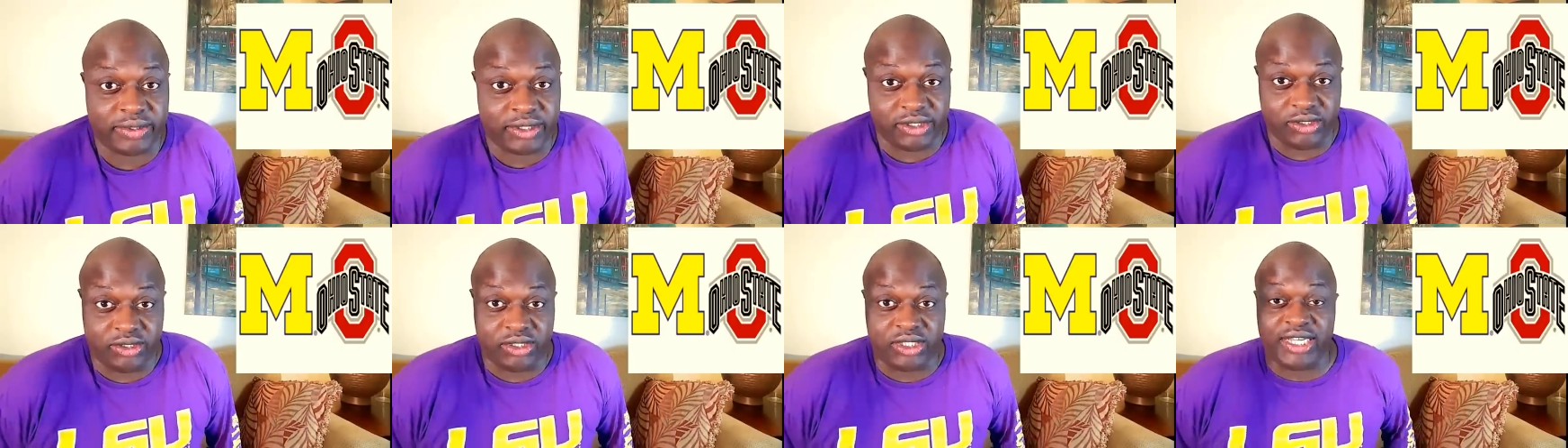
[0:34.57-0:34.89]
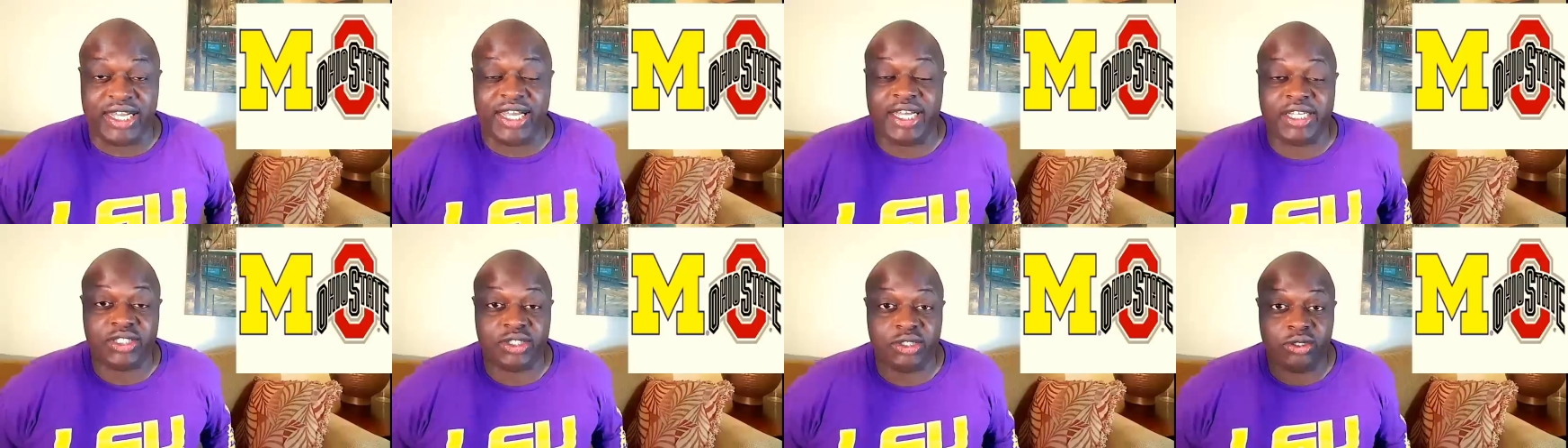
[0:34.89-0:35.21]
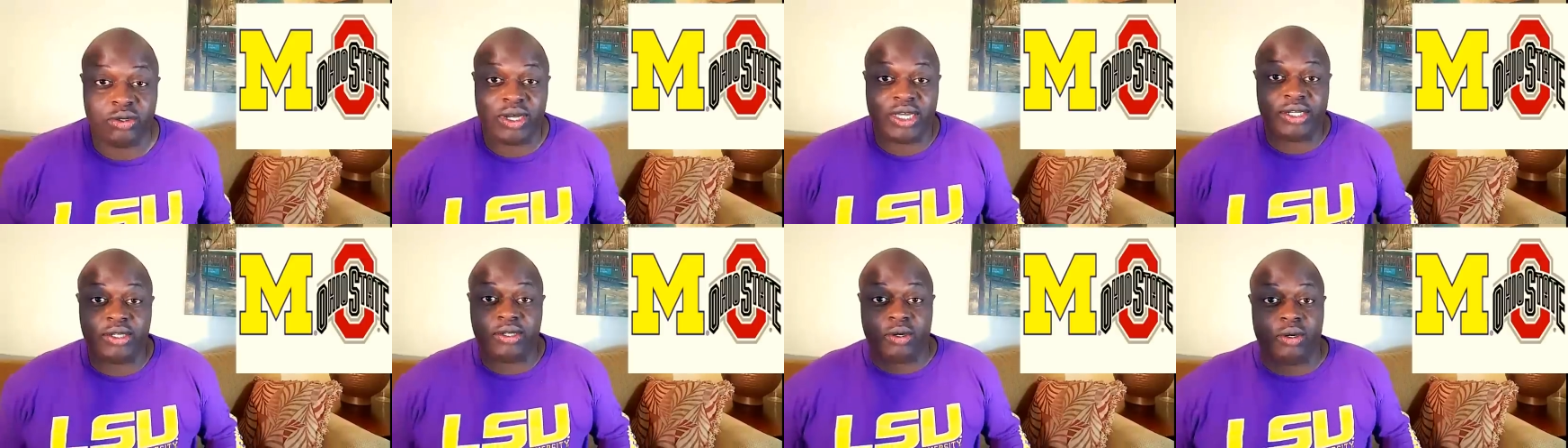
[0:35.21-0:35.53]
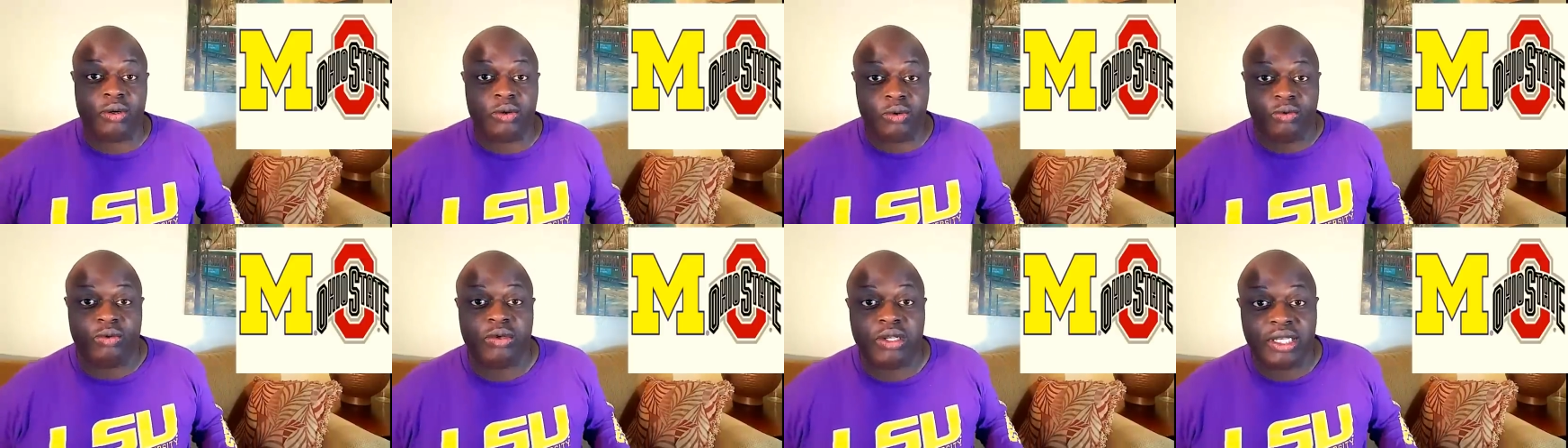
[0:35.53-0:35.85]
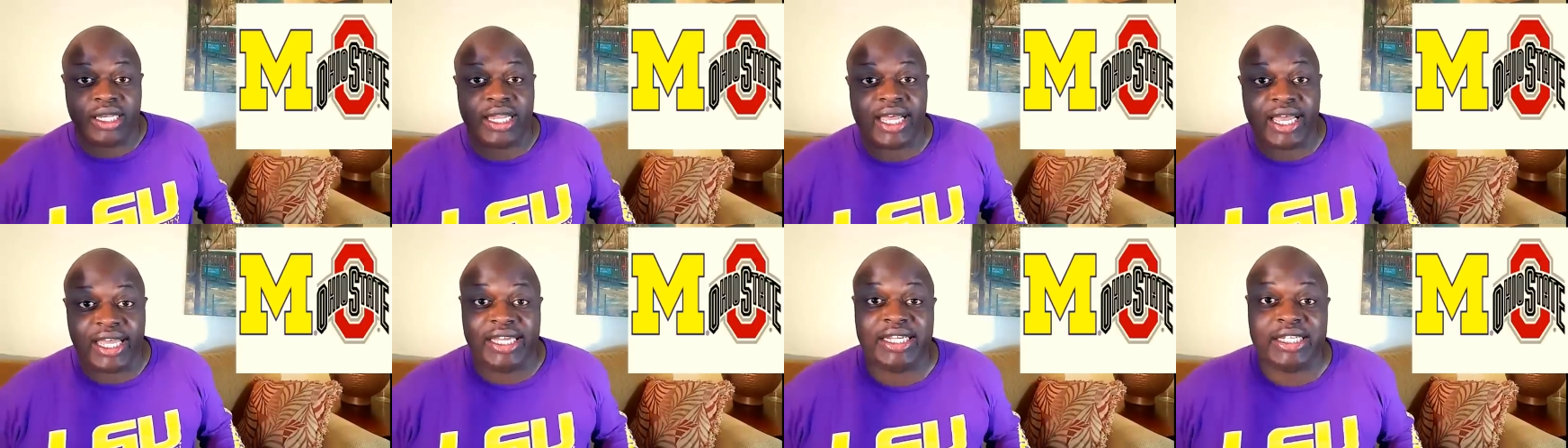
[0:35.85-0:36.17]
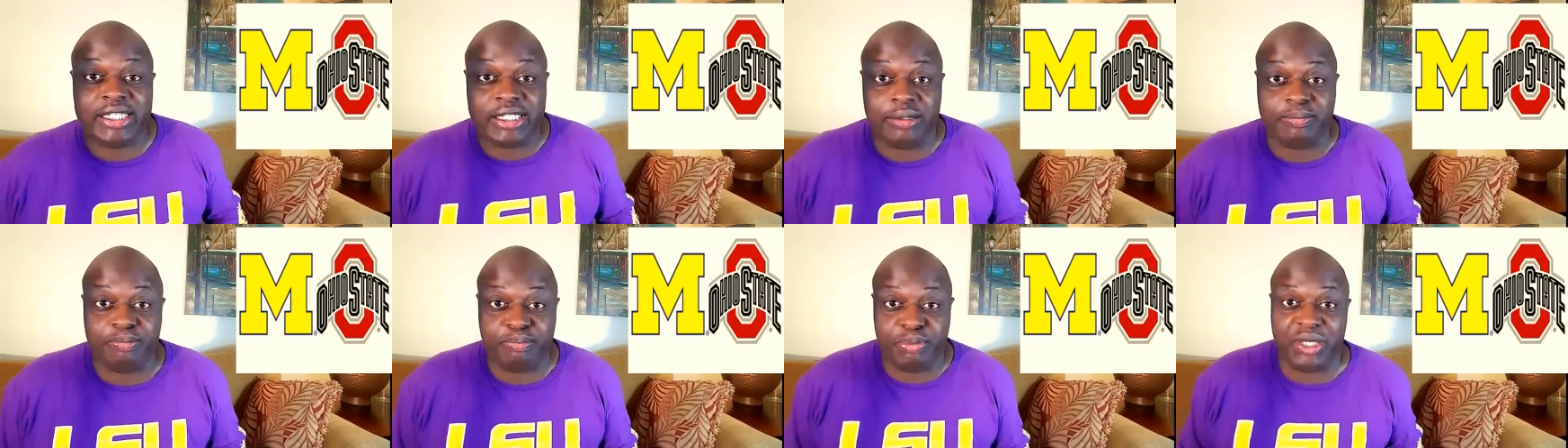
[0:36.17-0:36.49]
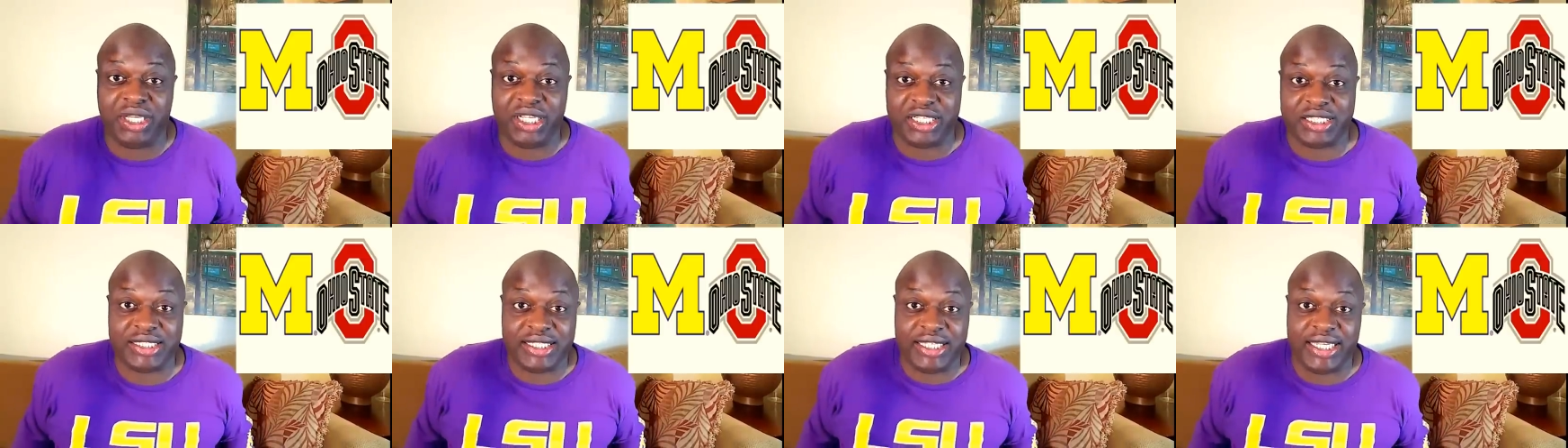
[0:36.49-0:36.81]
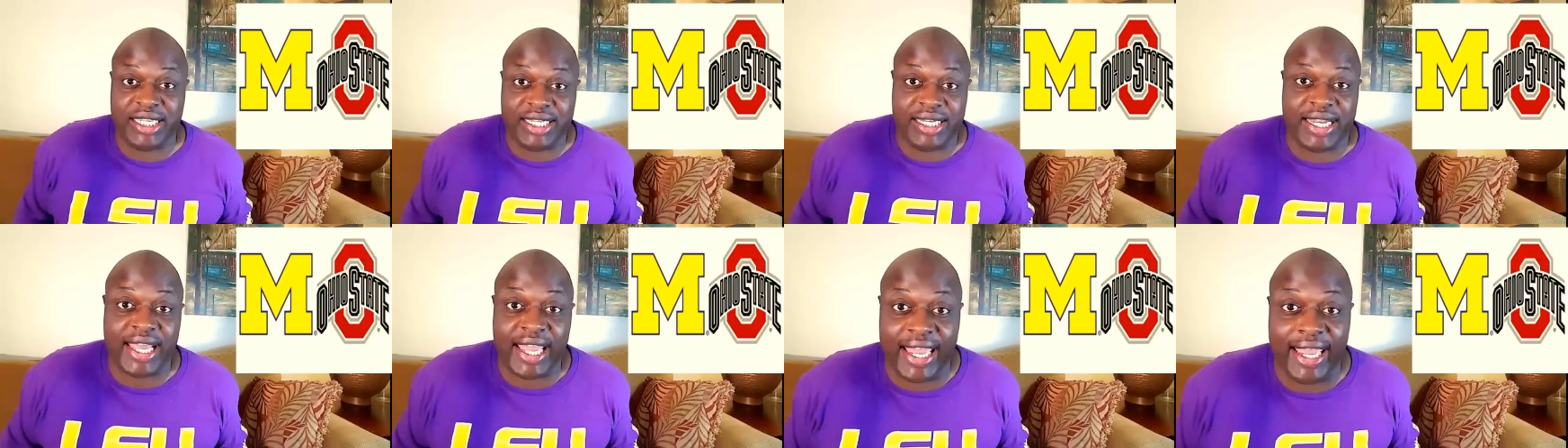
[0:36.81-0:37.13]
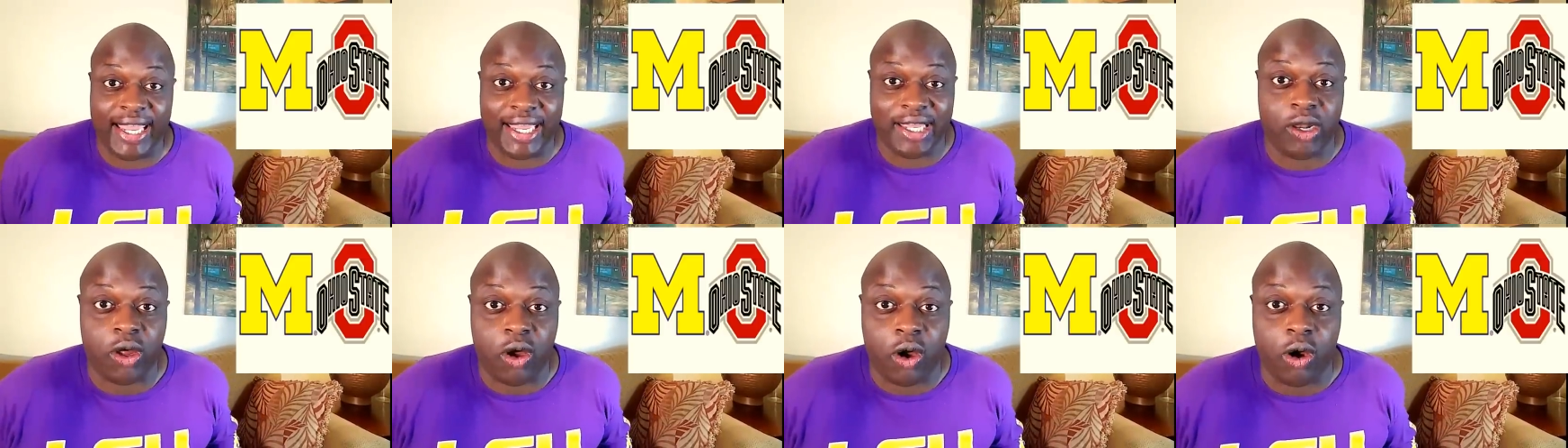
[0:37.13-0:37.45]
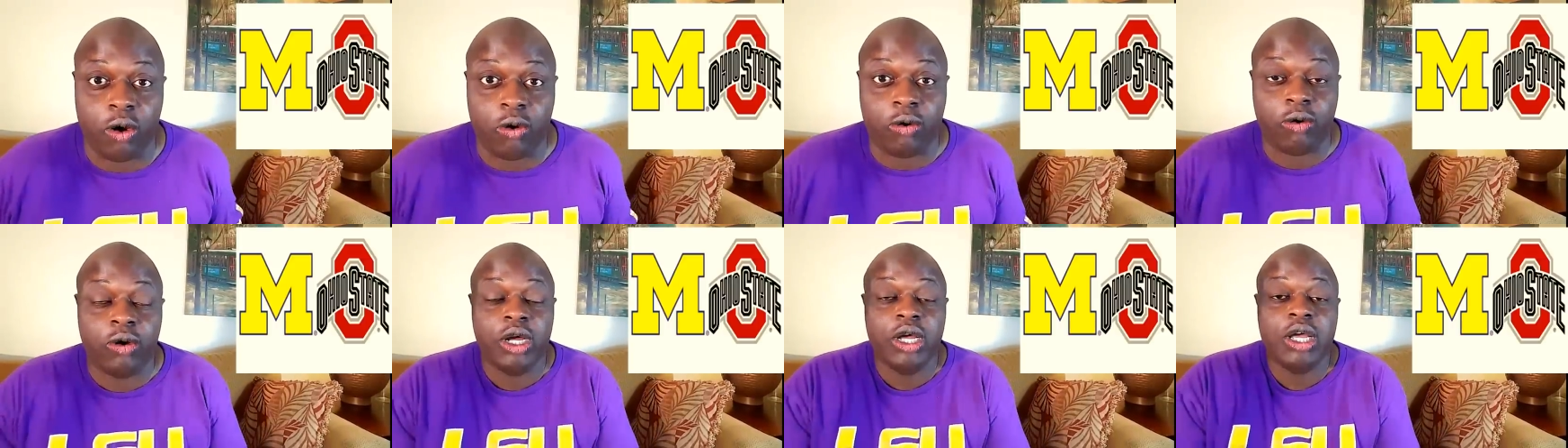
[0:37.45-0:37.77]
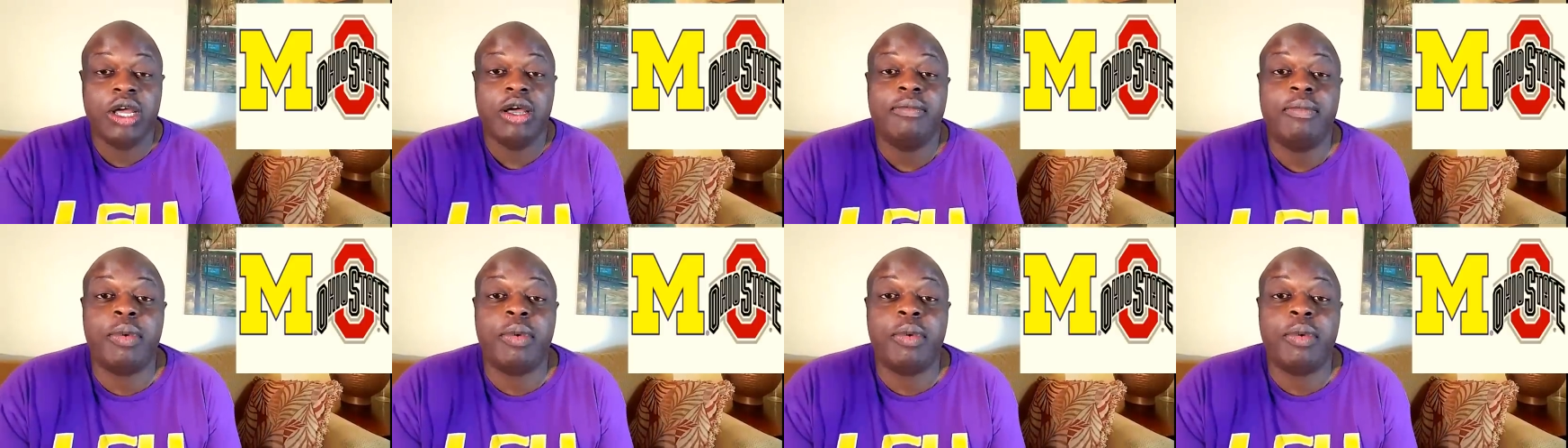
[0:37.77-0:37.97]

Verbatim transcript: Because you guys know I don't like the Big Ten at all.